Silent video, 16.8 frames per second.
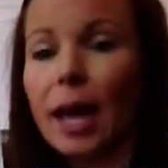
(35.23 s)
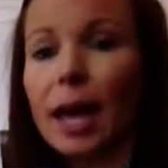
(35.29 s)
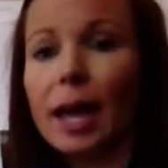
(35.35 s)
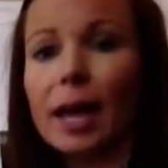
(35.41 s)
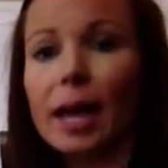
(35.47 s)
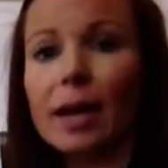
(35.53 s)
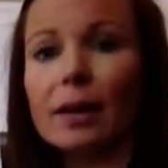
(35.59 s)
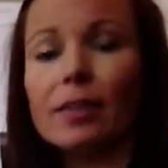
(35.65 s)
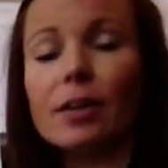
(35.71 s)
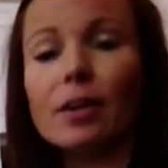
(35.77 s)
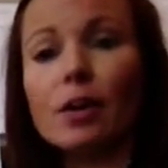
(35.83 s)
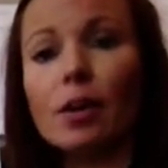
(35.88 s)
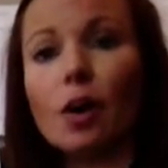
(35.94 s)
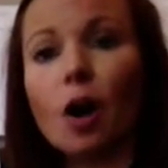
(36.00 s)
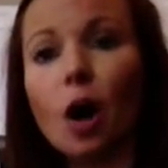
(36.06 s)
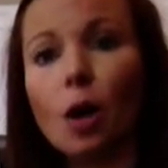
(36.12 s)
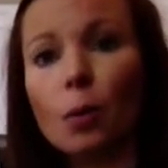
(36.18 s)
and there
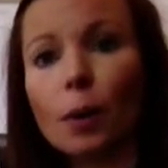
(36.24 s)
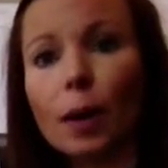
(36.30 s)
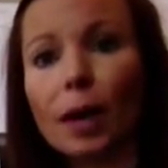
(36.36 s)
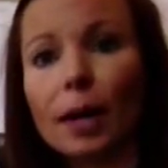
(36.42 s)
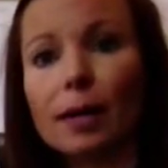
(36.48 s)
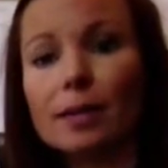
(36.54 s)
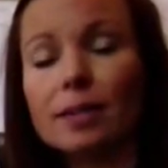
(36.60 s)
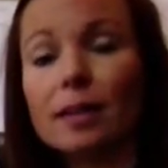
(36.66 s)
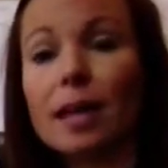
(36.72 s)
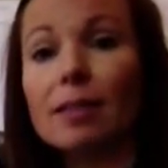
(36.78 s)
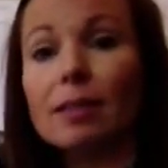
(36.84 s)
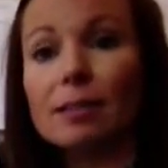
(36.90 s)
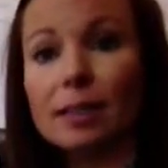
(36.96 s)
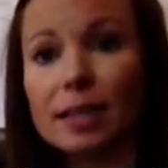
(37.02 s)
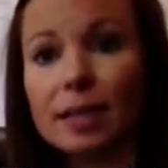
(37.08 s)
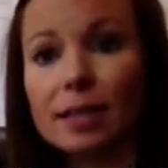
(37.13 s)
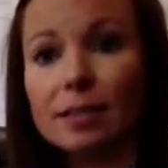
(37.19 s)
are always
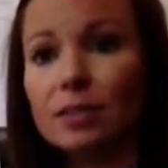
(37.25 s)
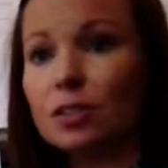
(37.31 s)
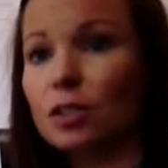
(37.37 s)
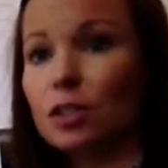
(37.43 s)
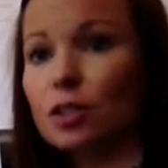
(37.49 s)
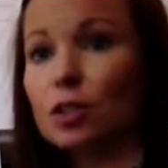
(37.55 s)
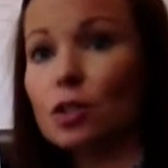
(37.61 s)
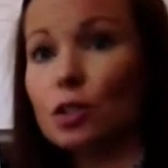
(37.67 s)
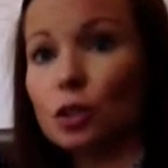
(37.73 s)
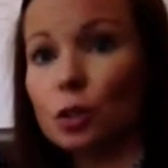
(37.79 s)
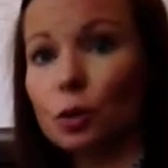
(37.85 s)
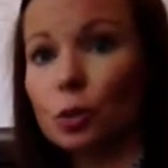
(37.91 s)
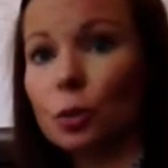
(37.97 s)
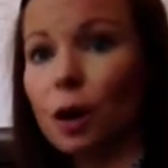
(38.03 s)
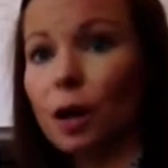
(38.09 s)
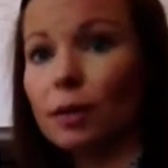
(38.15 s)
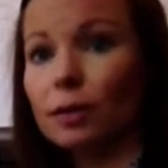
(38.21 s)
at least
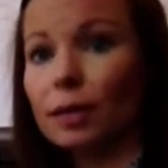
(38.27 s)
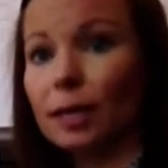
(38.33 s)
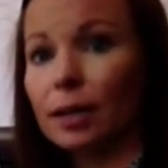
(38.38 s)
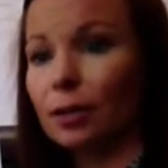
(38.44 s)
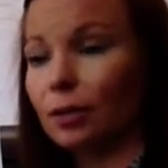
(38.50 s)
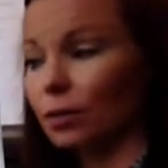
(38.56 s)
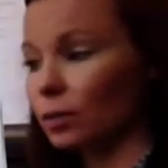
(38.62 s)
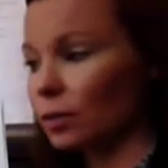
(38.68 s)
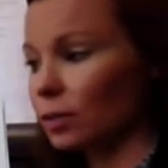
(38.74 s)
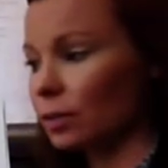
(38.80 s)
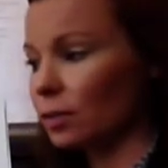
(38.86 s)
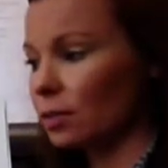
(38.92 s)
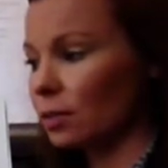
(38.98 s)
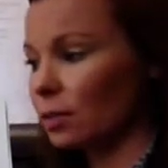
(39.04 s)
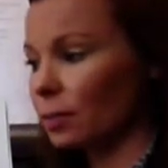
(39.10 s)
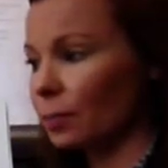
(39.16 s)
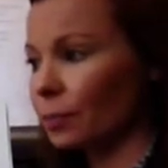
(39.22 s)
two
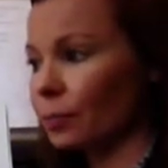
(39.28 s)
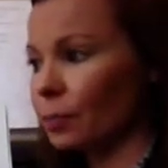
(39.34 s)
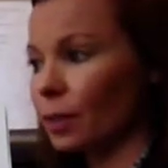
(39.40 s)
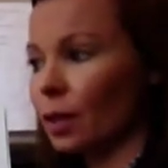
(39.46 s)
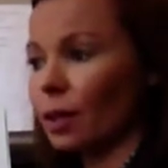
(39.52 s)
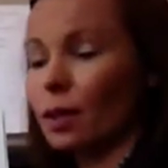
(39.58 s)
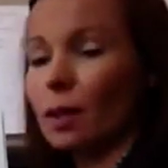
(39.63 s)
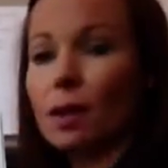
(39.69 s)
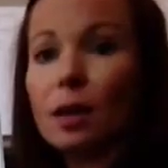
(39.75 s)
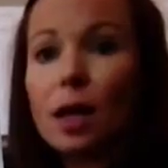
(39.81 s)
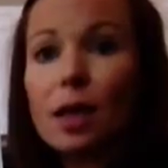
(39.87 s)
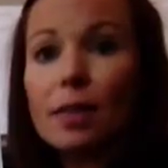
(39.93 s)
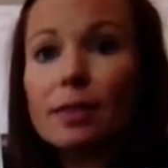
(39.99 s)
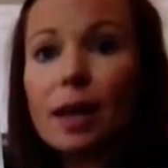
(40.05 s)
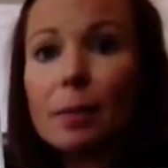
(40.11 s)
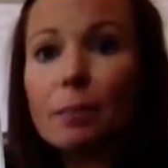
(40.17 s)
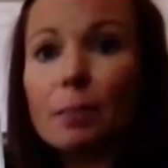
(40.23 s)
alleles
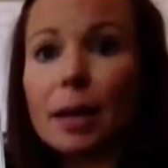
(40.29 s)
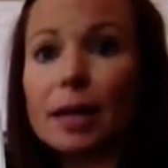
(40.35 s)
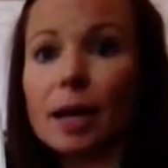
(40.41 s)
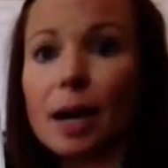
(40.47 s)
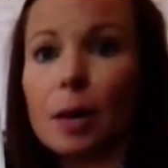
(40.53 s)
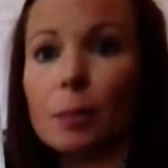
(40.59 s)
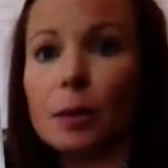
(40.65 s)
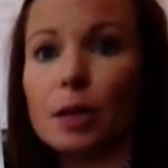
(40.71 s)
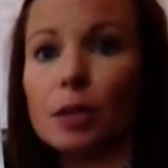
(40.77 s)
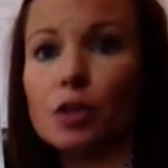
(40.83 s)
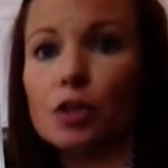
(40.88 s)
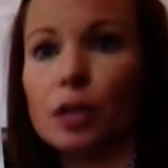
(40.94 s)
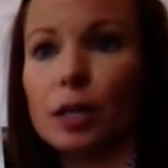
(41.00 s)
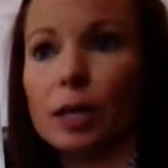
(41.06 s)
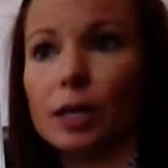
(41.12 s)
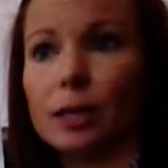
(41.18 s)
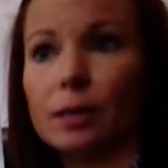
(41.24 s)
that make up a
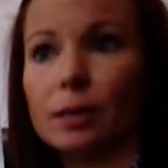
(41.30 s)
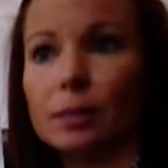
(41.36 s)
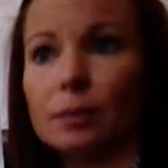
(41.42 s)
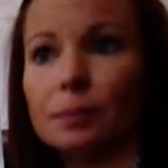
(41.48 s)
gene.